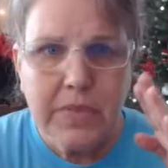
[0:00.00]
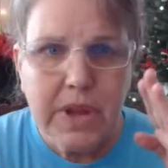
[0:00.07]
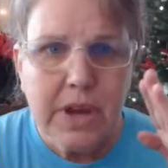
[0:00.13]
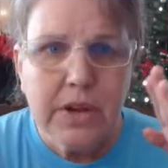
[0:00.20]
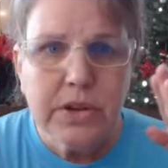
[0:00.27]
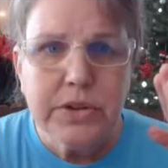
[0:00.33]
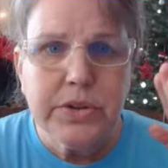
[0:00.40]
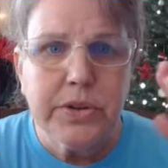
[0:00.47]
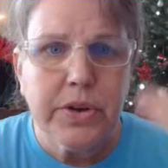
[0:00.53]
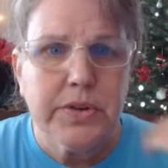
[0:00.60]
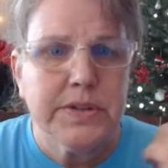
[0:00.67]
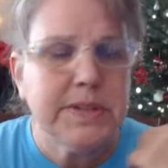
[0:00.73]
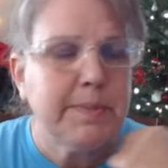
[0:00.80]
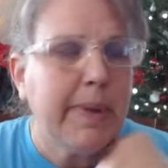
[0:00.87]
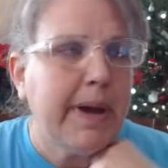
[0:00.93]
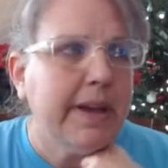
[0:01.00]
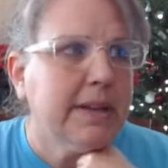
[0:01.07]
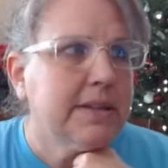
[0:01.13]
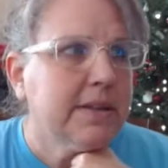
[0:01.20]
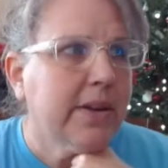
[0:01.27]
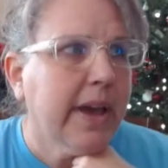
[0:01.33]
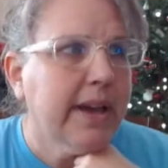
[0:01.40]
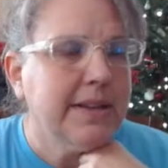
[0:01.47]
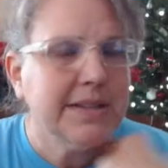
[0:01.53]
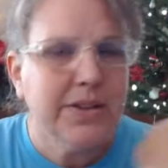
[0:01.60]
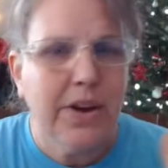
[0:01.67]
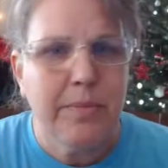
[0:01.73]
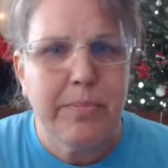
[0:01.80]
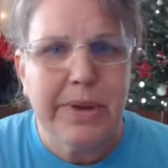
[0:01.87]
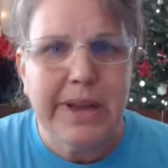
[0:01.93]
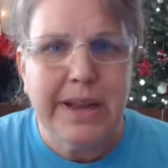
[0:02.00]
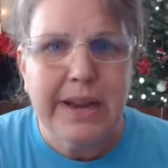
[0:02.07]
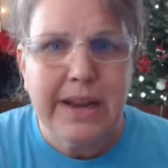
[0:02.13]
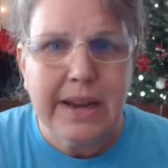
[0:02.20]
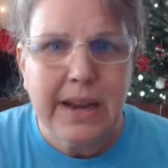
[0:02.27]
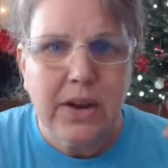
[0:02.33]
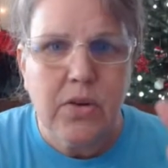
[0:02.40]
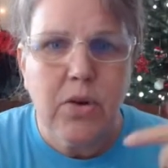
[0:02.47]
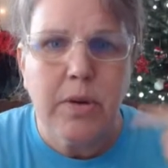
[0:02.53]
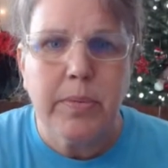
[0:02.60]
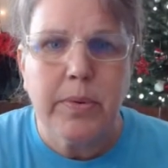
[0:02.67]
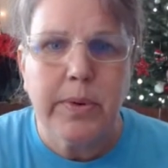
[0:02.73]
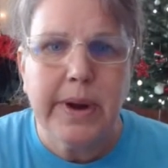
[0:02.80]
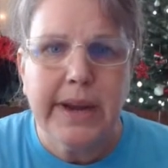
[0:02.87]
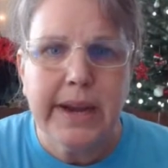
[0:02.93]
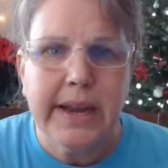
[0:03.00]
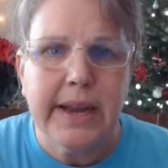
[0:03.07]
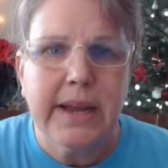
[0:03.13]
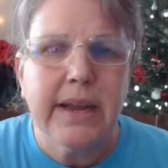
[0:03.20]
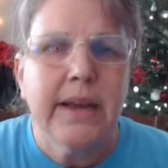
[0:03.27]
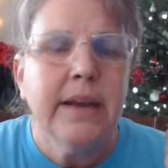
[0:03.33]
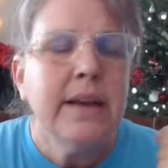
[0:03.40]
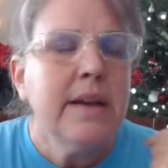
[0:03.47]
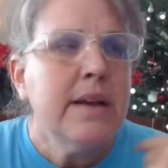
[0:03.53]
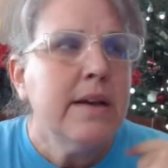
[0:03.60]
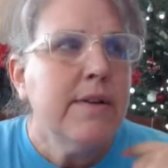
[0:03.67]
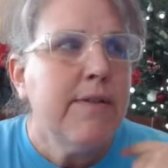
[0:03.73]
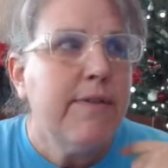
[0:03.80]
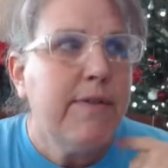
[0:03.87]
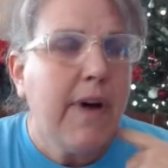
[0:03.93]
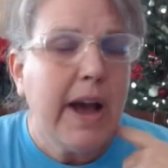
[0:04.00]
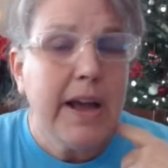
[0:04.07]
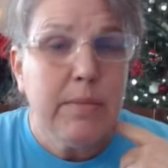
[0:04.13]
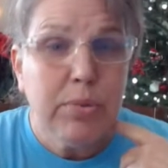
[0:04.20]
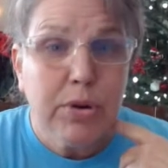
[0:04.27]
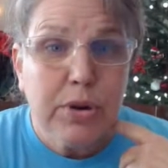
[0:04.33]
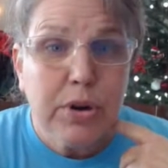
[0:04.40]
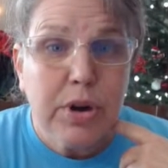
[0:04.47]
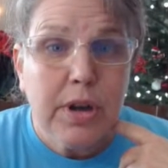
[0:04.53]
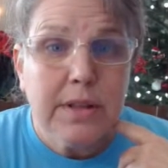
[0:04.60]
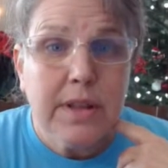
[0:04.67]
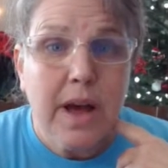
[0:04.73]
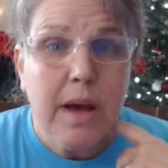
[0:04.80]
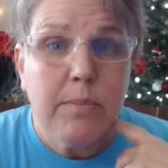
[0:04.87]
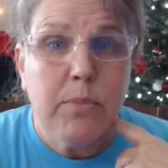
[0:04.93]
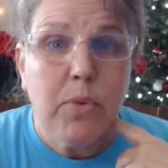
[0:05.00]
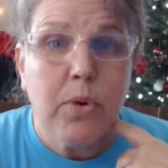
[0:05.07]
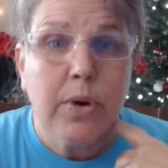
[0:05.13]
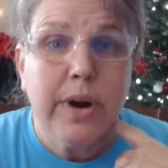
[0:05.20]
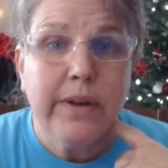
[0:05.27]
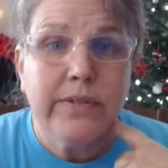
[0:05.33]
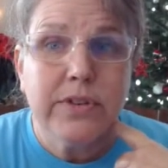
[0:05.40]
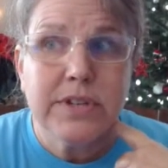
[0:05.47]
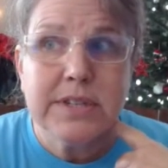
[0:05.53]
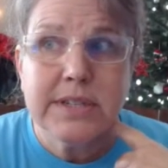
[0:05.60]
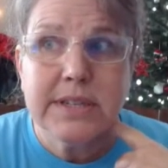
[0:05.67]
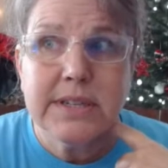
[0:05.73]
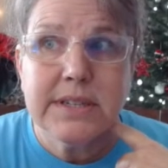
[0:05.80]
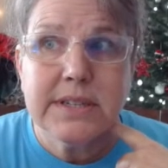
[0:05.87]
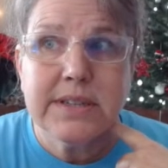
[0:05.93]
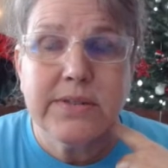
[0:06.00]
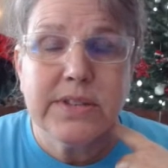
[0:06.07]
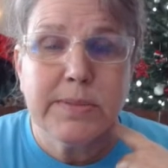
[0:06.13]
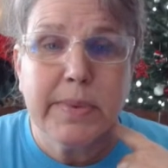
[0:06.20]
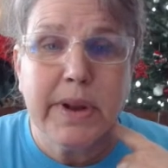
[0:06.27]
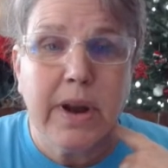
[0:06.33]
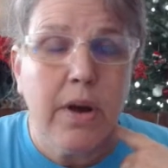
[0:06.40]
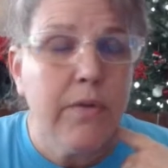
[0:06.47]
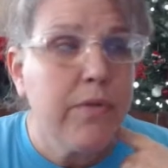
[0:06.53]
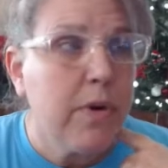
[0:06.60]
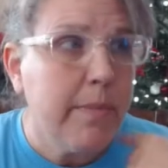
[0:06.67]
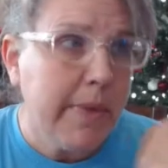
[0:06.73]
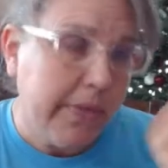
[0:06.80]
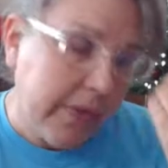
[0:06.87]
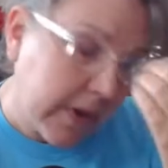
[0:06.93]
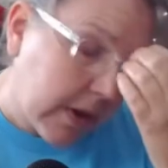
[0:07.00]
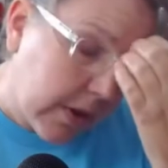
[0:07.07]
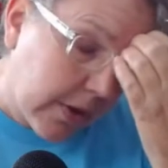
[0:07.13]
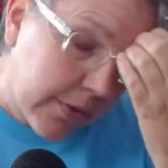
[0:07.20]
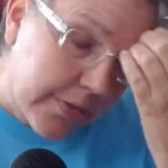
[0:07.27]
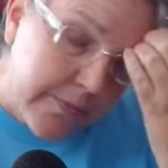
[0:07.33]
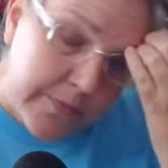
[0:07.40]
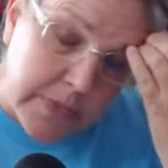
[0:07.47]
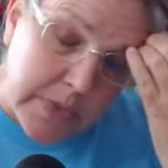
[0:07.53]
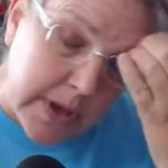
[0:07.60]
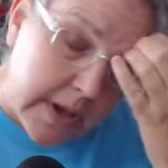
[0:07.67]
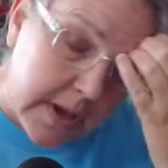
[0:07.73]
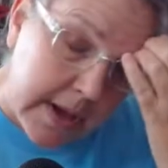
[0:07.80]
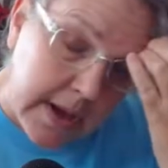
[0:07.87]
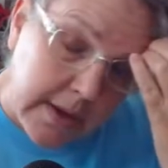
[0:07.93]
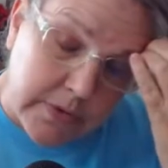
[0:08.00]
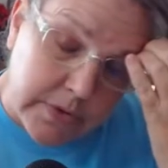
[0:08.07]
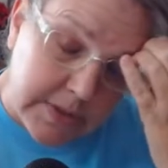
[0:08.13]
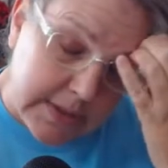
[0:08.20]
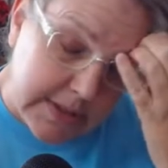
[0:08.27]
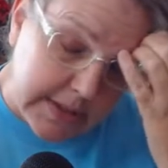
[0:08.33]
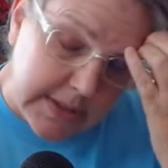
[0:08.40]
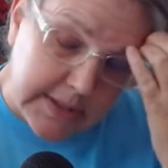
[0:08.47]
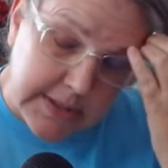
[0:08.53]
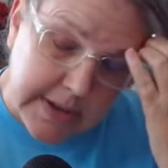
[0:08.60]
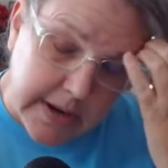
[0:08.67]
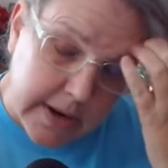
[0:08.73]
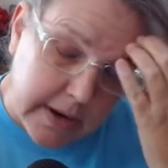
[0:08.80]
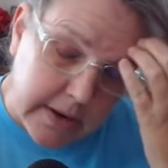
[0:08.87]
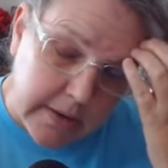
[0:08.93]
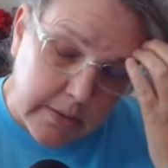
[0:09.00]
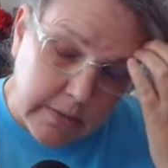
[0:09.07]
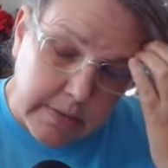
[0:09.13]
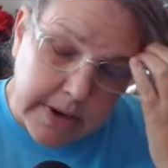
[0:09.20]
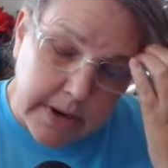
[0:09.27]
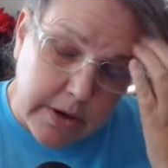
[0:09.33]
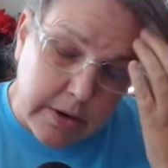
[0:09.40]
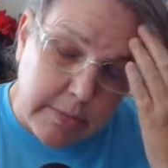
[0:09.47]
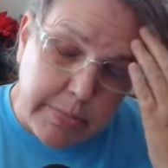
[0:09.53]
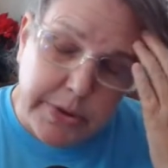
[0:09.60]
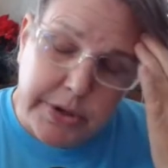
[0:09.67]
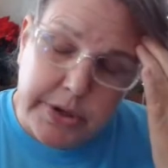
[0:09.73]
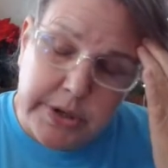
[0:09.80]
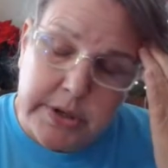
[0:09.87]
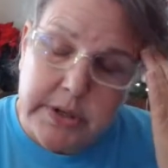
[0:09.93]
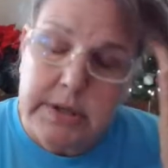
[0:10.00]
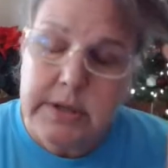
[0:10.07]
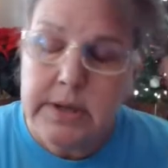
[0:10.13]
glucose spikes. Okay, so I've been incorporating fiber a lot more ever since. That was about over a month ago, ever since I read her book.